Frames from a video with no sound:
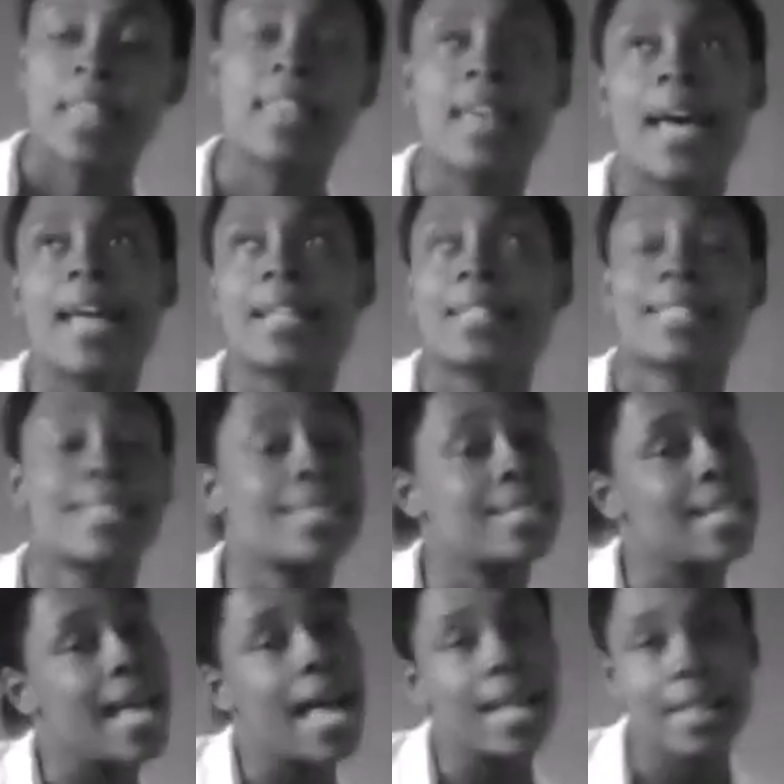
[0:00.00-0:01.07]
that
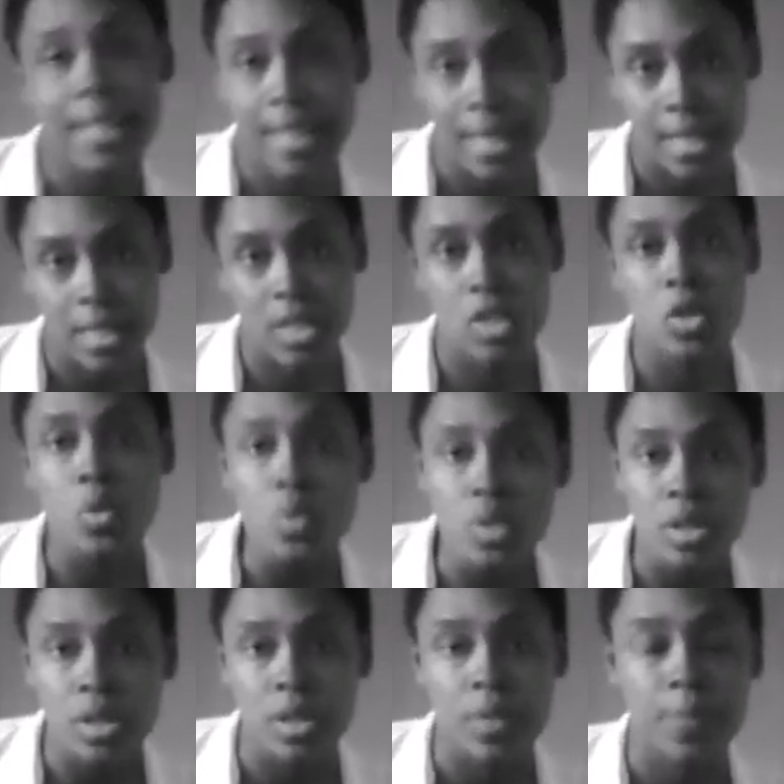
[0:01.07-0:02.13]
sadly,
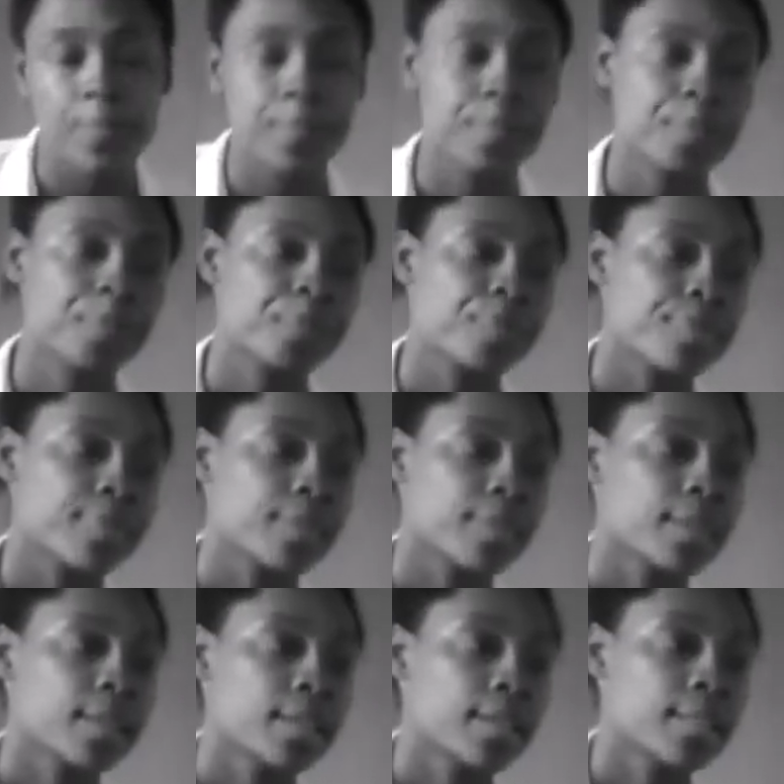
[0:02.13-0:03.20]
Susan
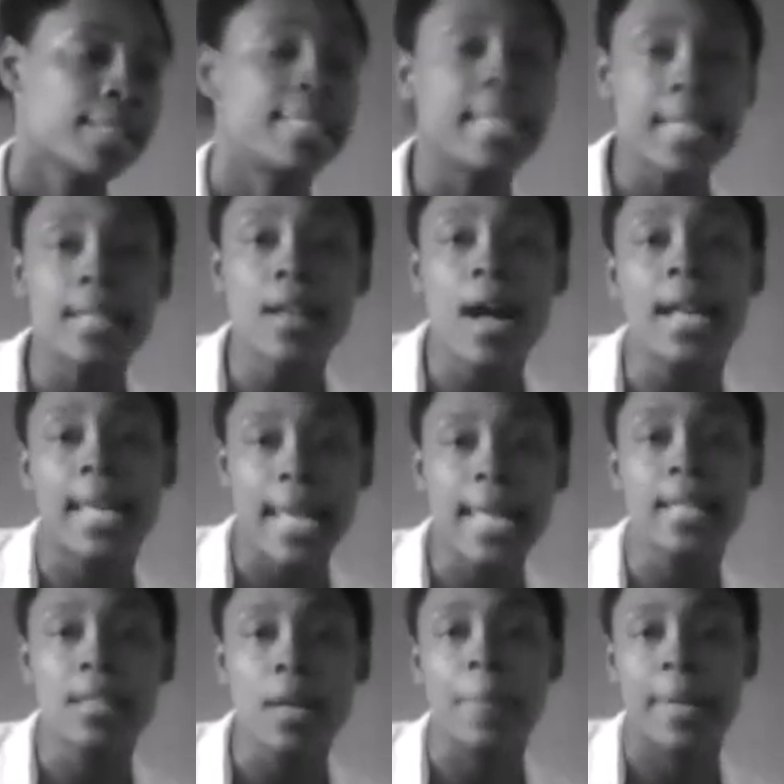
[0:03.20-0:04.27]
did not
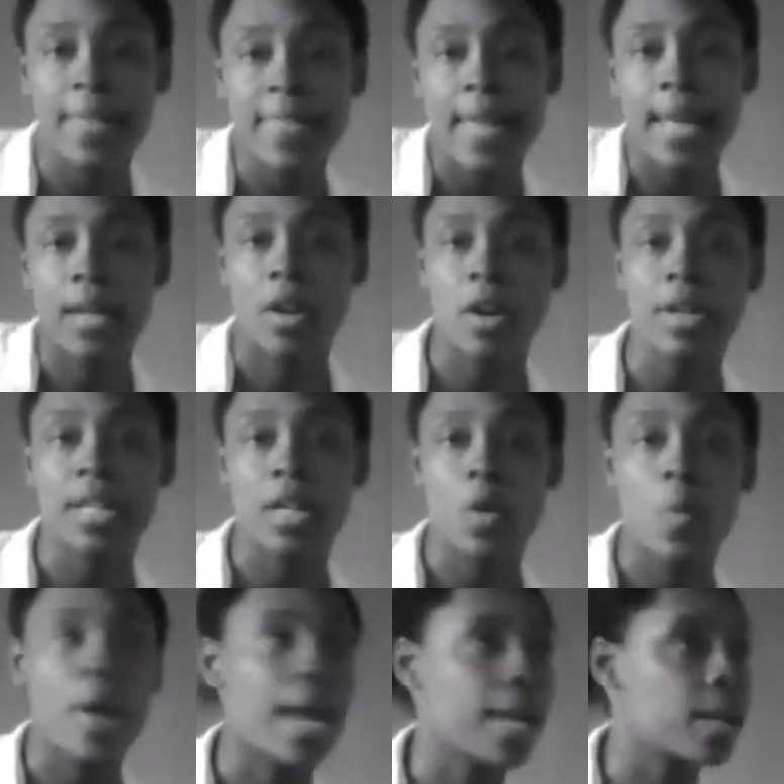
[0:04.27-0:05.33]
end up in that
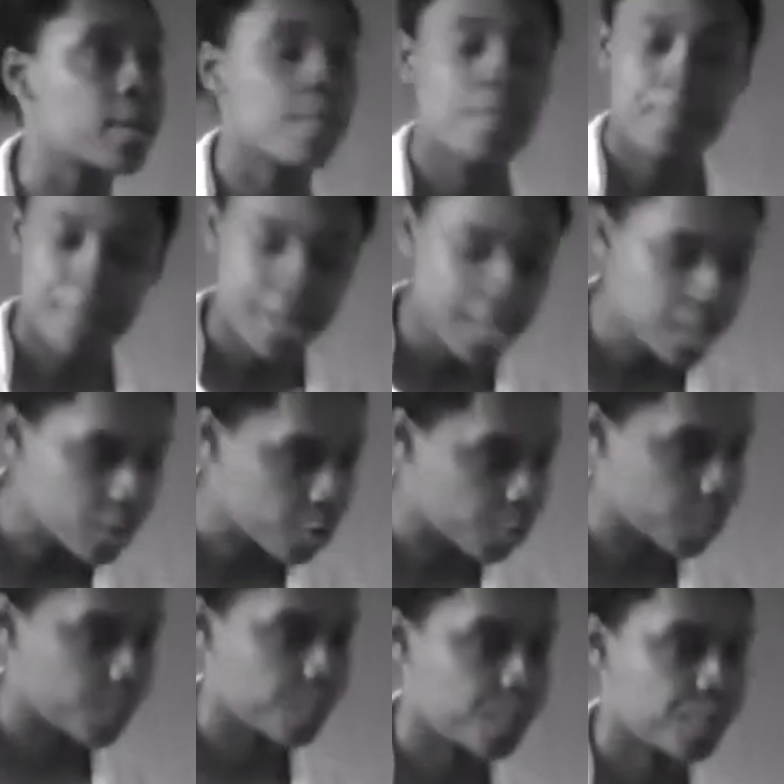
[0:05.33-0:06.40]
Narnia when
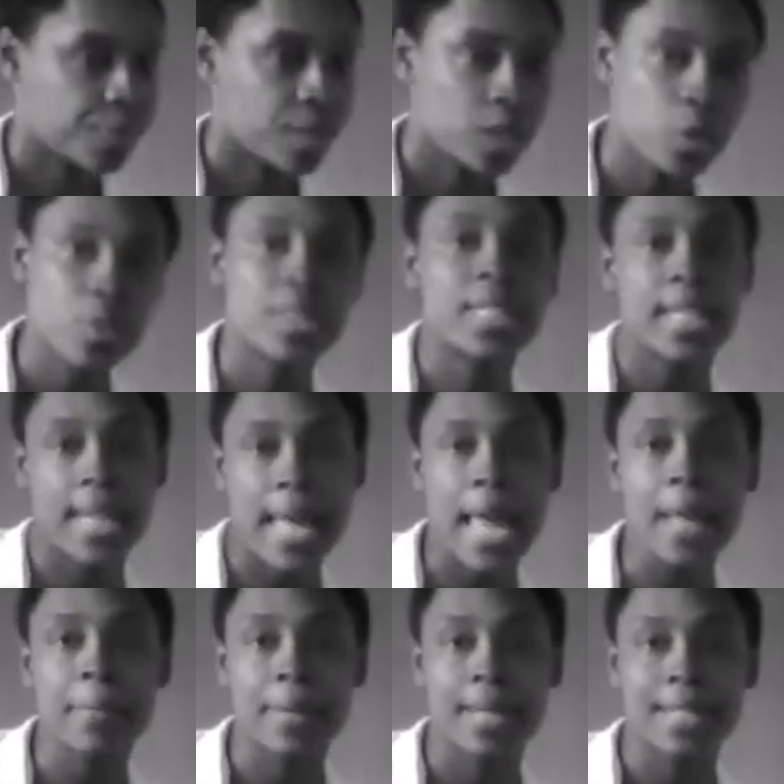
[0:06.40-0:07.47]
Peter, Lucy, and
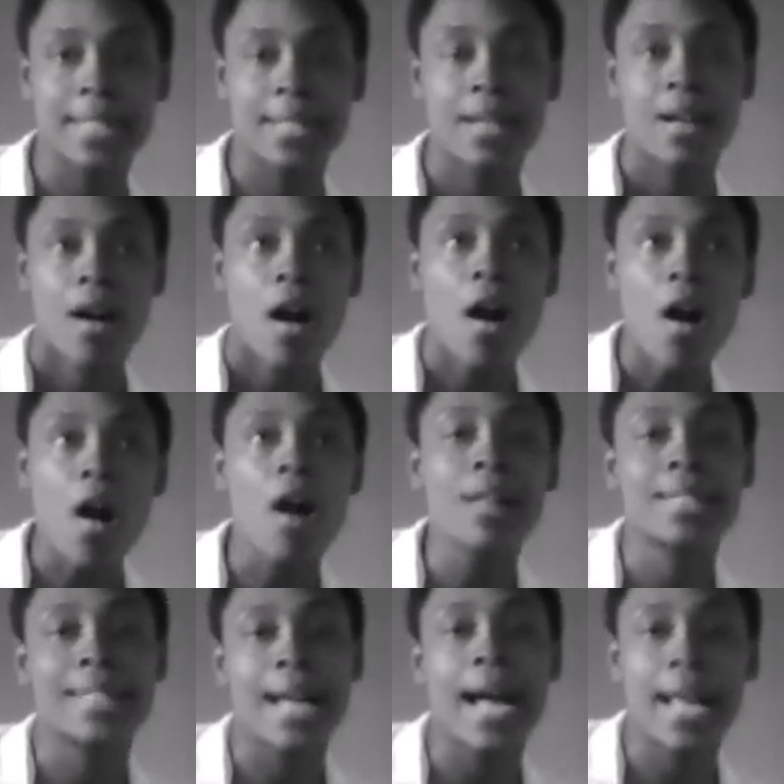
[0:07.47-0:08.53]
Edmund
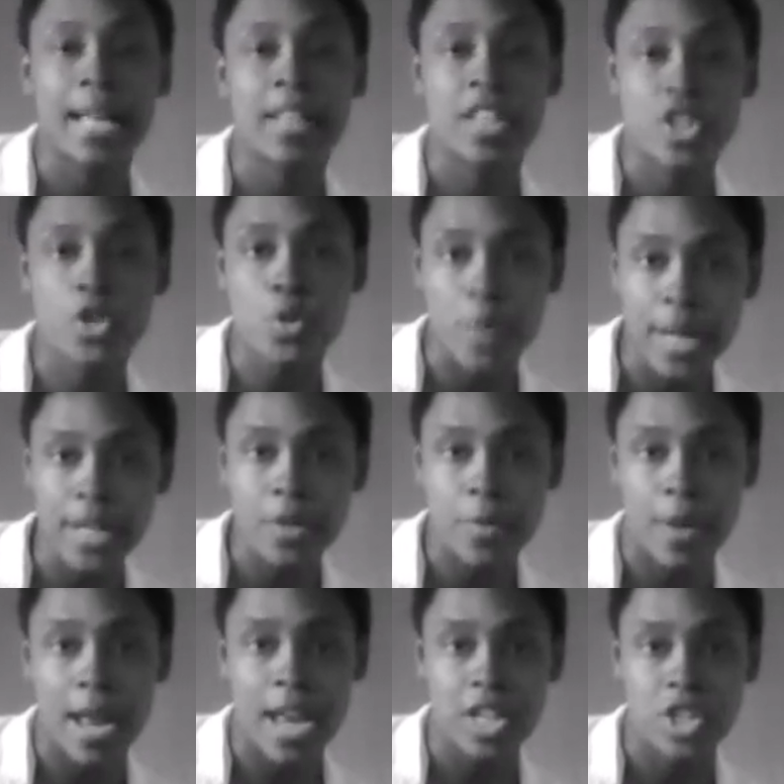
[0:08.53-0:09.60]
all died in the train
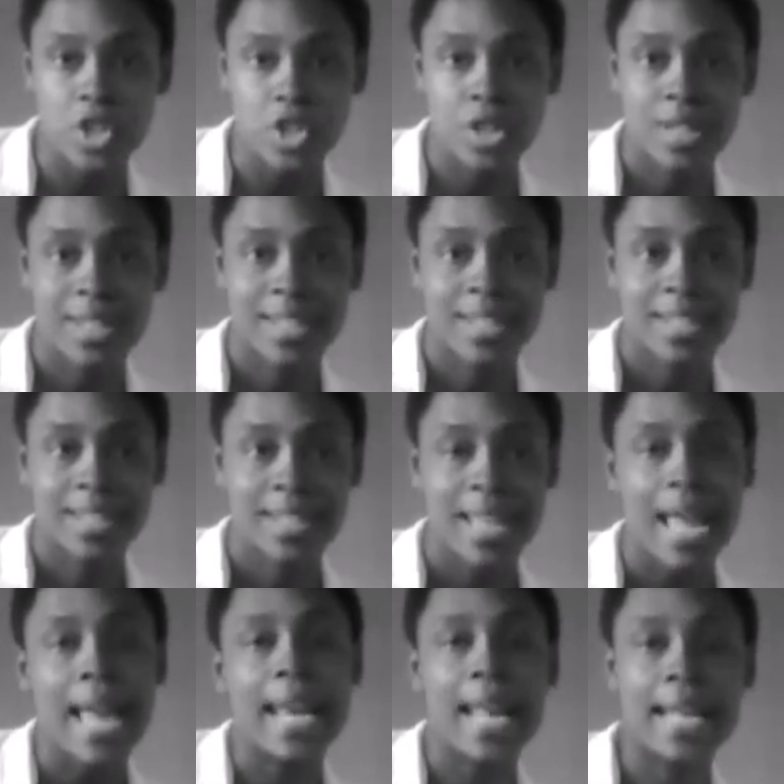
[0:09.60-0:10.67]
crash
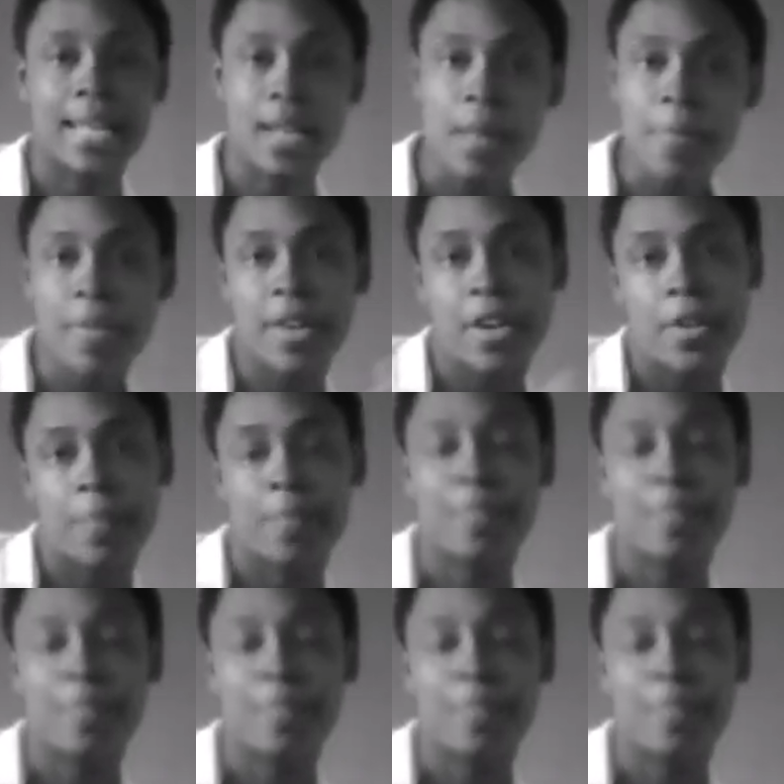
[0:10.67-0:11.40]
and ended up there.